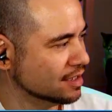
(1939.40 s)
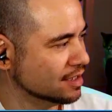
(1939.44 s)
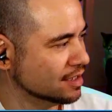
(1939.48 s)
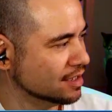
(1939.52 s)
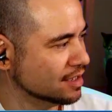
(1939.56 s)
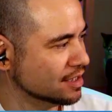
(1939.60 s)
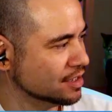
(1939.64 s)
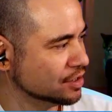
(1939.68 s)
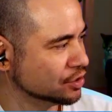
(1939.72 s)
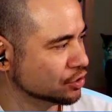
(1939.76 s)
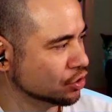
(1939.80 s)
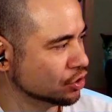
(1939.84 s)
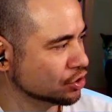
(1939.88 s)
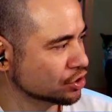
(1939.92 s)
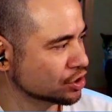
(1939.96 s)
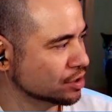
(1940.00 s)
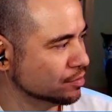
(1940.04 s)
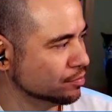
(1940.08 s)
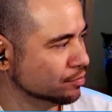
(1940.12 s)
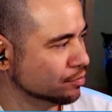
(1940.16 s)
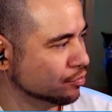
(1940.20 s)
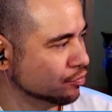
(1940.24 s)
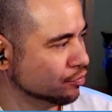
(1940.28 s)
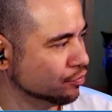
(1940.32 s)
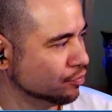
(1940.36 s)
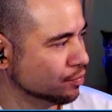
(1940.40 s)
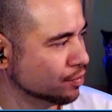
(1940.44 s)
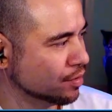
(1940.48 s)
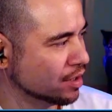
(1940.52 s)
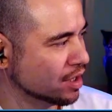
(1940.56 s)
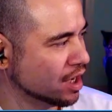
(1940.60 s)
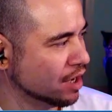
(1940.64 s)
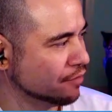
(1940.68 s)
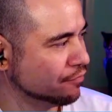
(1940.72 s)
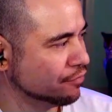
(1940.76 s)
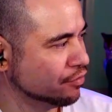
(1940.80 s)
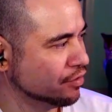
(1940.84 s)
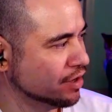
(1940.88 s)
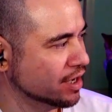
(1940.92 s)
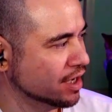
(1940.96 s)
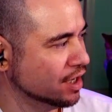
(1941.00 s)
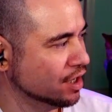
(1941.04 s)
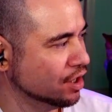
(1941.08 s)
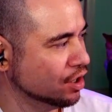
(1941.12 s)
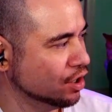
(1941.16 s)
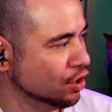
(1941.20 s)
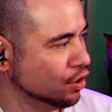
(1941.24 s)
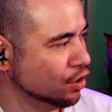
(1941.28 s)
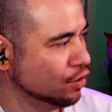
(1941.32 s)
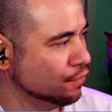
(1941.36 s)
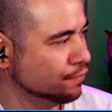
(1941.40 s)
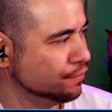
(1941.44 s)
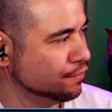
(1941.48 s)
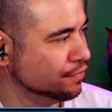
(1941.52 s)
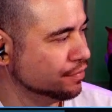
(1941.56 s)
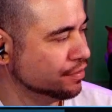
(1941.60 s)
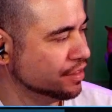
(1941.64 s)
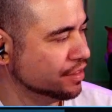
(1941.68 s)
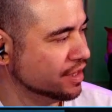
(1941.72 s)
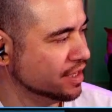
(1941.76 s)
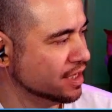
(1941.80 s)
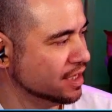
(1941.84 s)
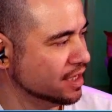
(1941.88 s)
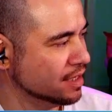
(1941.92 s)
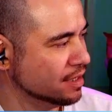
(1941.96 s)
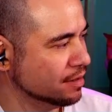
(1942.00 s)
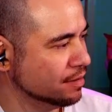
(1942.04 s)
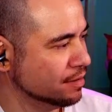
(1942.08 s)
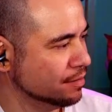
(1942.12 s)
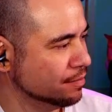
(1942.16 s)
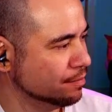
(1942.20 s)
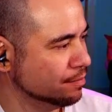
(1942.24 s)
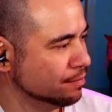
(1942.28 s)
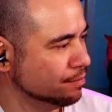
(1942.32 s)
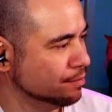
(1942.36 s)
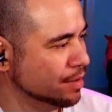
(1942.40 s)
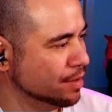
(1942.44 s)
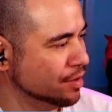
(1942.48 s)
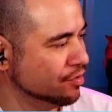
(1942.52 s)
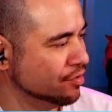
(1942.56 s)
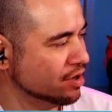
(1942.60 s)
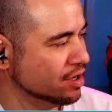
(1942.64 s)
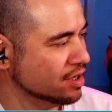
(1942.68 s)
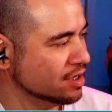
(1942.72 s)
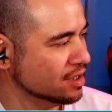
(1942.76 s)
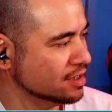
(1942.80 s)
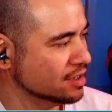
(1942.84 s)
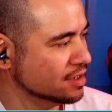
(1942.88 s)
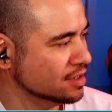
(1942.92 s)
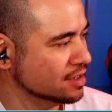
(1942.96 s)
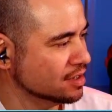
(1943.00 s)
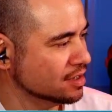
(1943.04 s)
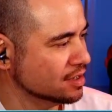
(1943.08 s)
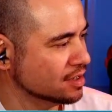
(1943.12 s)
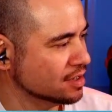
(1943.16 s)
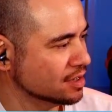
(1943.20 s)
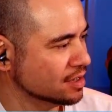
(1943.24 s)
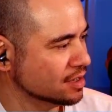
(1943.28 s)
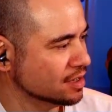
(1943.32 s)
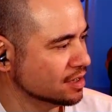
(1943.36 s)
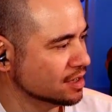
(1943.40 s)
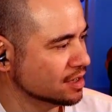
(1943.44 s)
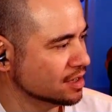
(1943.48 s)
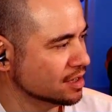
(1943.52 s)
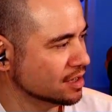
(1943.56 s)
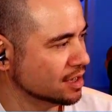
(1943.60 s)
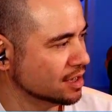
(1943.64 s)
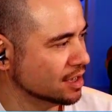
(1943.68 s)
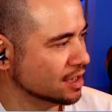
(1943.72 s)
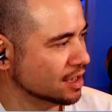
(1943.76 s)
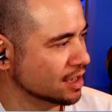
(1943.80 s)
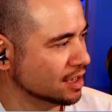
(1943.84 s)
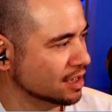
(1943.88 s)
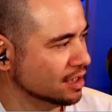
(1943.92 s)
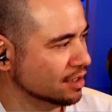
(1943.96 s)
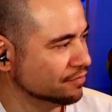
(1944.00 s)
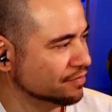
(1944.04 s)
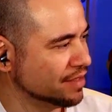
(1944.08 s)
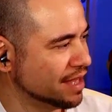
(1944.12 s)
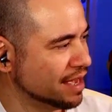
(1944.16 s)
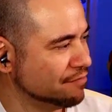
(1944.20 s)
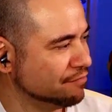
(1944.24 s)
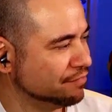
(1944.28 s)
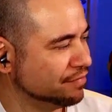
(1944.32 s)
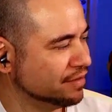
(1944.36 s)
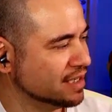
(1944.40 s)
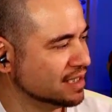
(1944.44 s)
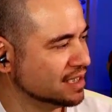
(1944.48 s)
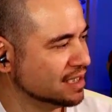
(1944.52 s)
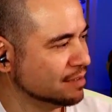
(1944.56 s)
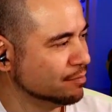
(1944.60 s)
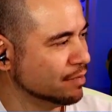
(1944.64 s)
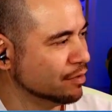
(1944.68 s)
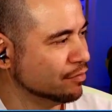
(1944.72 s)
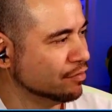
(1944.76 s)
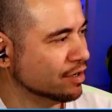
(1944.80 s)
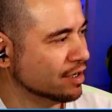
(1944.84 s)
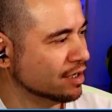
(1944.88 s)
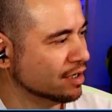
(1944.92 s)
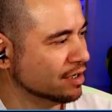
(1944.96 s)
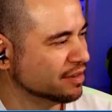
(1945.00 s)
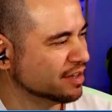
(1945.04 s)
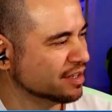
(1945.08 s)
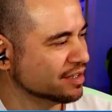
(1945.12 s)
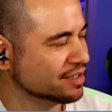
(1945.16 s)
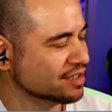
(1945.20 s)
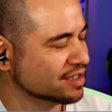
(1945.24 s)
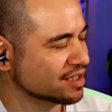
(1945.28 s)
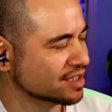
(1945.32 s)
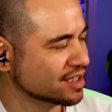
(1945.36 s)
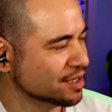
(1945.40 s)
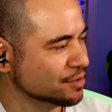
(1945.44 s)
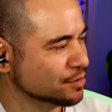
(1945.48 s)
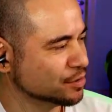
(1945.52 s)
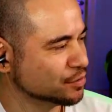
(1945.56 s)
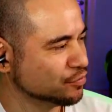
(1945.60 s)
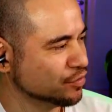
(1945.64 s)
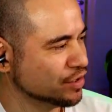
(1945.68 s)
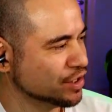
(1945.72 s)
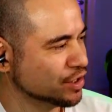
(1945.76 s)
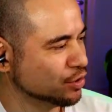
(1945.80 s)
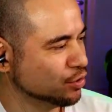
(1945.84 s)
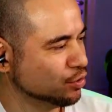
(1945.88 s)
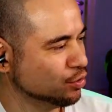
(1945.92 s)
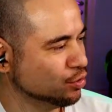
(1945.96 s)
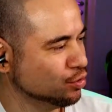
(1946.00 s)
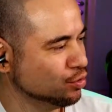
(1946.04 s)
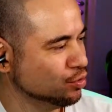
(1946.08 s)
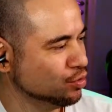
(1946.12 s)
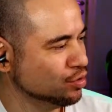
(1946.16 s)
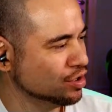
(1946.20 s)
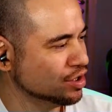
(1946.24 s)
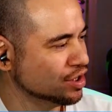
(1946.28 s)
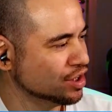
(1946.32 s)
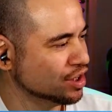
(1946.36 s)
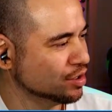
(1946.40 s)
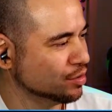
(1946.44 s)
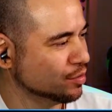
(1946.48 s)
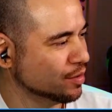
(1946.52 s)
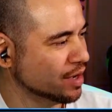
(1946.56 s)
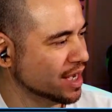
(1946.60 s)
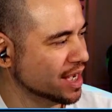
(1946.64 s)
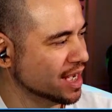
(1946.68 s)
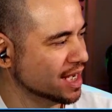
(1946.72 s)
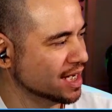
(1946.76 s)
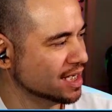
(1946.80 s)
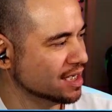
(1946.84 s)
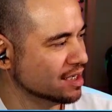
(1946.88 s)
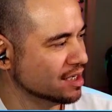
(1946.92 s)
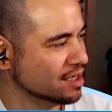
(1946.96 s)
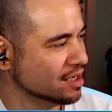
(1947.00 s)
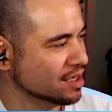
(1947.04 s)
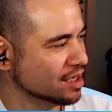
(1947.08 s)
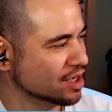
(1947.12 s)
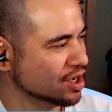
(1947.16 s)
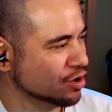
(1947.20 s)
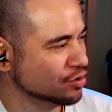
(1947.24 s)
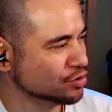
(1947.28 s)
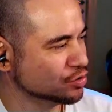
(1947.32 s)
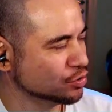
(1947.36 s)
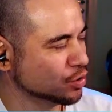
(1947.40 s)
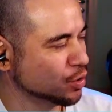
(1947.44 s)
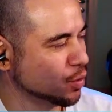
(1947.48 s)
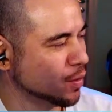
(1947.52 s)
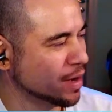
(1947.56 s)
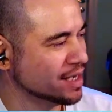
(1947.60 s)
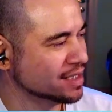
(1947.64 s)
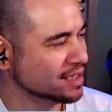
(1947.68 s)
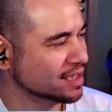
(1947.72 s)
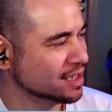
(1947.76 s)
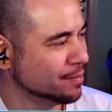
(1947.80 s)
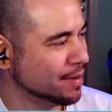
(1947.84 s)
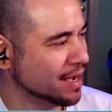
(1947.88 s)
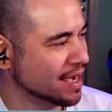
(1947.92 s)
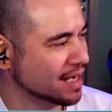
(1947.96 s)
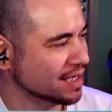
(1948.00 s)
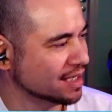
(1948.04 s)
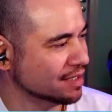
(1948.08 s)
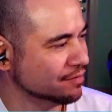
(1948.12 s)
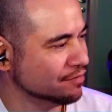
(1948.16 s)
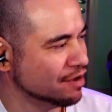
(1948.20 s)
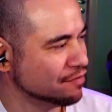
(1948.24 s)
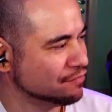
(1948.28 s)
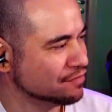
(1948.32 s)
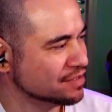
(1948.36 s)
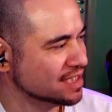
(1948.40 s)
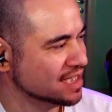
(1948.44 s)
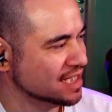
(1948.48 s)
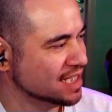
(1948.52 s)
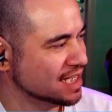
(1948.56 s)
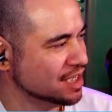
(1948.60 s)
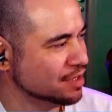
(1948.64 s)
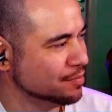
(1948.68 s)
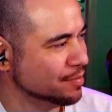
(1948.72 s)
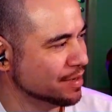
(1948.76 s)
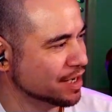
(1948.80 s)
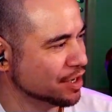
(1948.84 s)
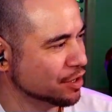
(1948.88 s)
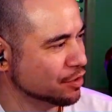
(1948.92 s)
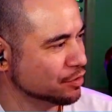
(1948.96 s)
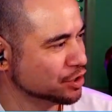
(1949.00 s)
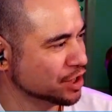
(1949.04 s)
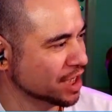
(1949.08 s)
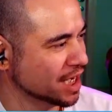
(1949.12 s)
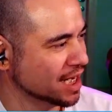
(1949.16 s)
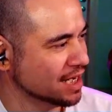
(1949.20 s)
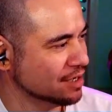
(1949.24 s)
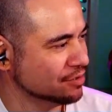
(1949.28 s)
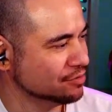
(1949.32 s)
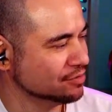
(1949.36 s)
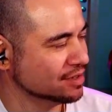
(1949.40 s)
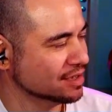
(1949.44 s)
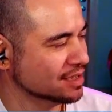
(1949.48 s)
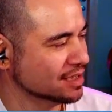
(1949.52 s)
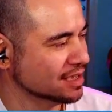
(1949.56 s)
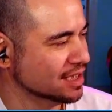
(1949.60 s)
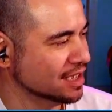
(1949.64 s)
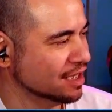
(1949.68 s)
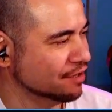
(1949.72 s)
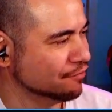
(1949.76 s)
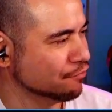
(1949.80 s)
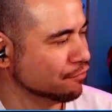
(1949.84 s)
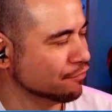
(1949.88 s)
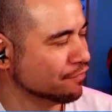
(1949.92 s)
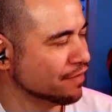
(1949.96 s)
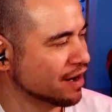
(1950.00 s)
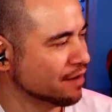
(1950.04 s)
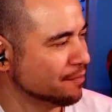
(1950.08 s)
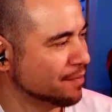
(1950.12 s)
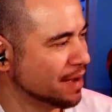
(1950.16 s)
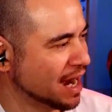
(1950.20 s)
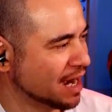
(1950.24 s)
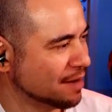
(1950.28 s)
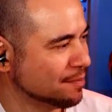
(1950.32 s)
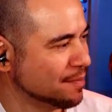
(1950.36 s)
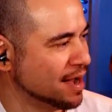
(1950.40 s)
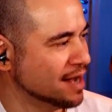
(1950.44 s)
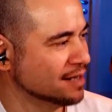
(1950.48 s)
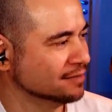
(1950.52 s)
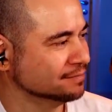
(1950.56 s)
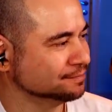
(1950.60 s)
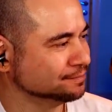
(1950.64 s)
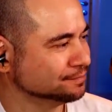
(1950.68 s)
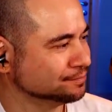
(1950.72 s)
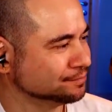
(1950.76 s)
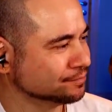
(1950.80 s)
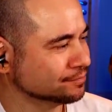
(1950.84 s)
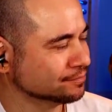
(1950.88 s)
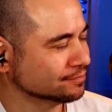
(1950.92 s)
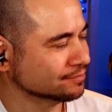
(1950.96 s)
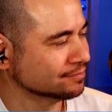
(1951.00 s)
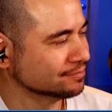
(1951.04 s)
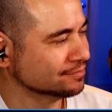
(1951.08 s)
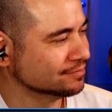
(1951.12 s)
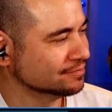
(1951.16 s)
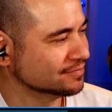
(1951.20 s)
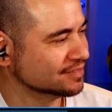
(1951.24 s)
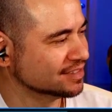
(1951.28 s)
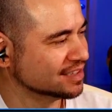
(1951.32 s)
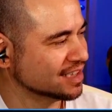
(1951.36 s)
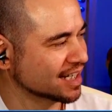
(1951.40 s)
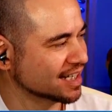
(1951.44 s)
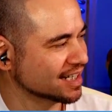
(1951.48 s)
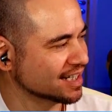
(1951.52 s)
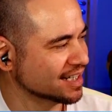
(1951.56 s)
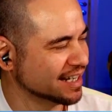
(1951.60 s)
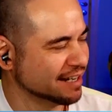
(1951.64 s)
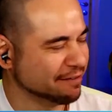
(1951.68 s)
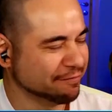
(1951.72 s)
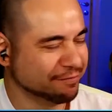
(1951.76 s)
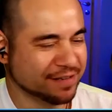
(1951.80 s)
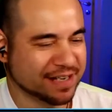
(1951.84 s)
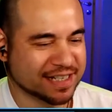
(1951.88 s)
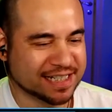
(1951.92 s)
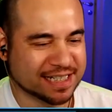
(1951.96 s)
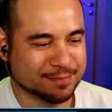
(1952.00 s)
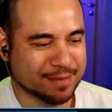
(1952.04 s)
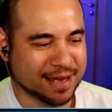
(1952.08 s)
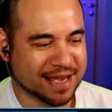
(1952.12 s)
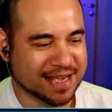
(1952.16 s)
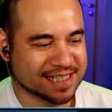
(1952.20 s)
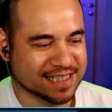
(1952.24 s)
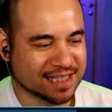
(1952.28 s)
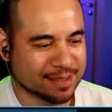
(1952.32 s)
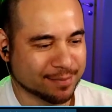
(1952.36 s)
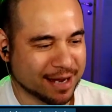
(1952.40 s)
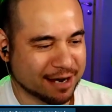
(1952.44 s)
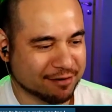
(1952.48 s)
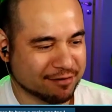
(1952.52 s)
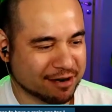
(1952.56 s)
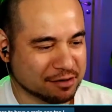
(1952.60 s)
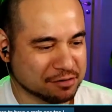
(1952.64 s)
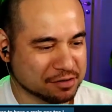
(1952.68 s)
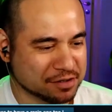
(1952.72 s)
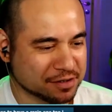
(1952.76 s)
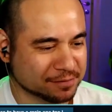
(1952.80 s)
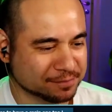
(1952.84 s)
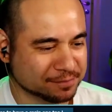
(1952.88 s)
It's got some covering of the mirror. I love that infinity mirror. I think the design was really cool. The way it goes all the way into the back. If you haven't seen it, you better go check it out. If you're a fan of Pac-Man. Like an infinity maze in the background.